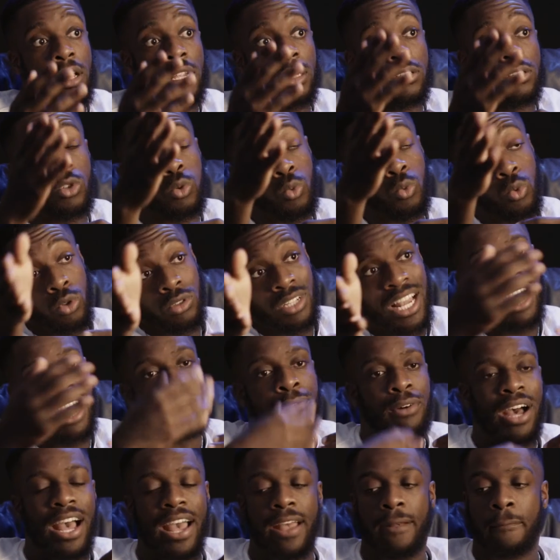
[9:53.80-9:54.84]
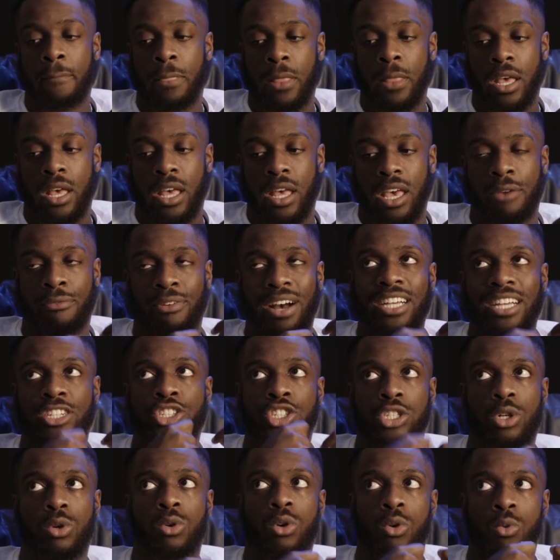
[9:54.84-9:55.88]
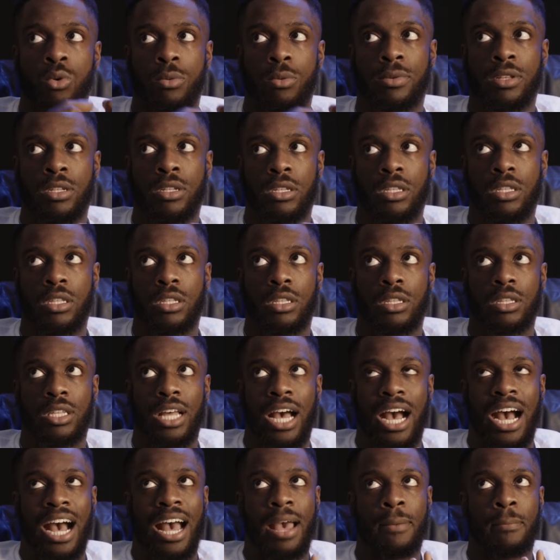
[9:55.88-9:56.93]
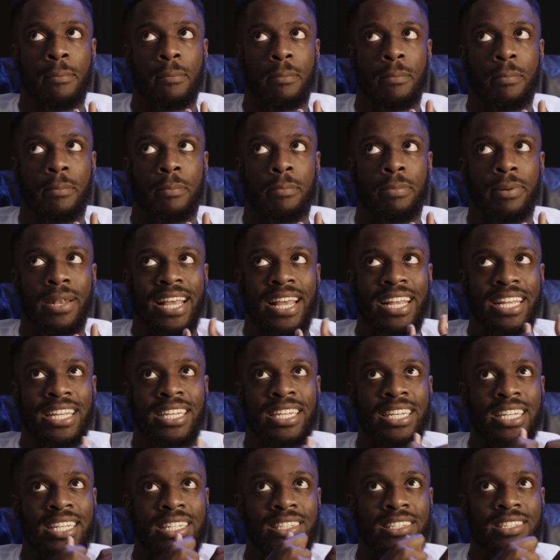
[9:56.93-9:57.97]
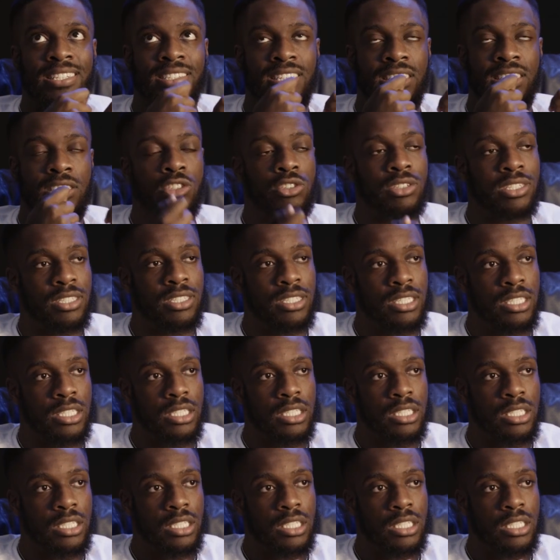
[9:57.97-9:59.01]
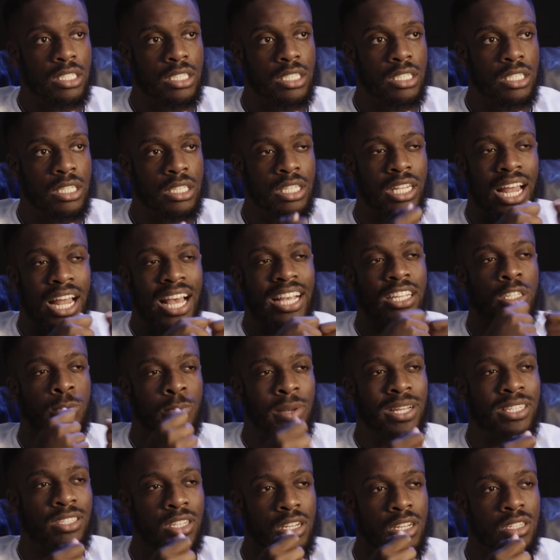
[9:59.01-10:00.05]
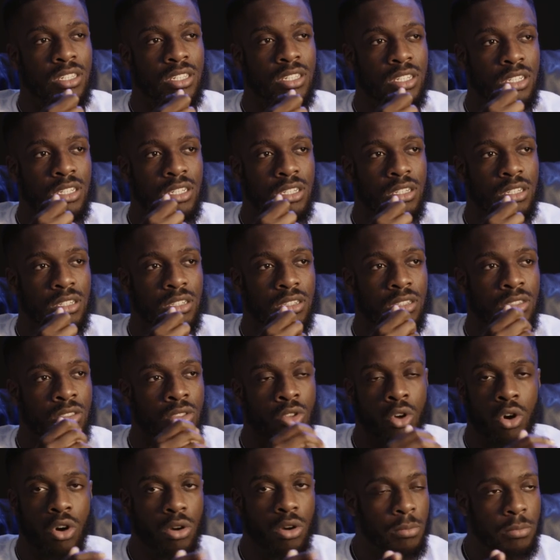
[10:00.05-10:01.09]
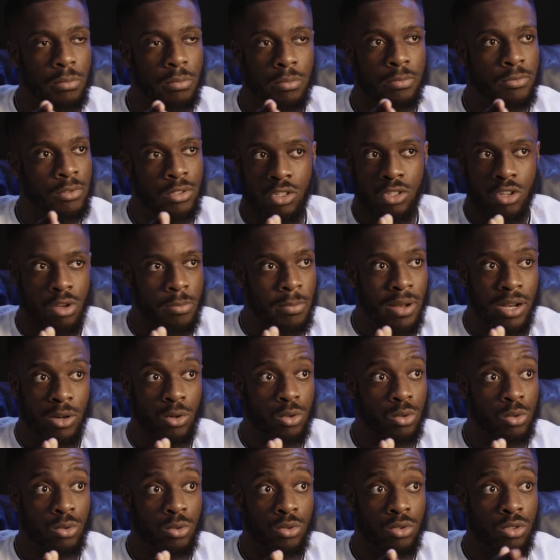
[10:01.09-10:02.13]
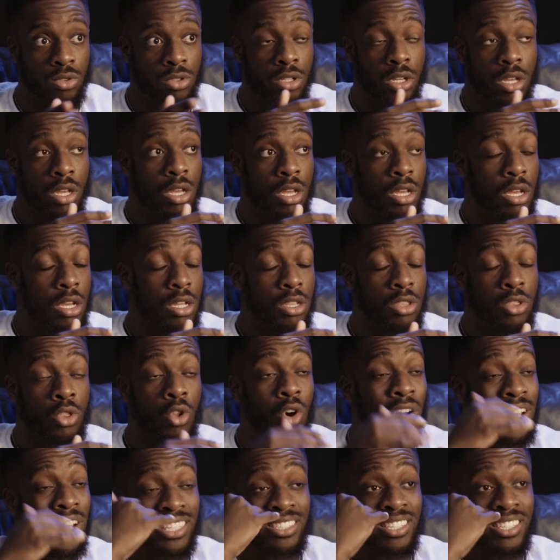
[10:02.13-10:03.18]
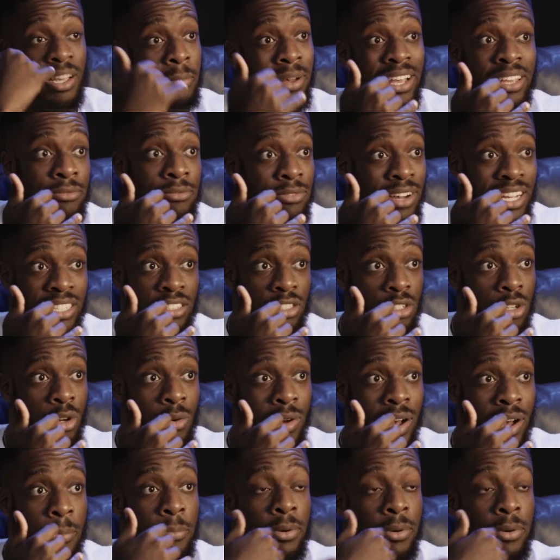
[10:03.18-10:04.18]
towards that. If I show a woman that I'm blatantly disinterested, then I expect her to not return my calls, not accept my invites to go out,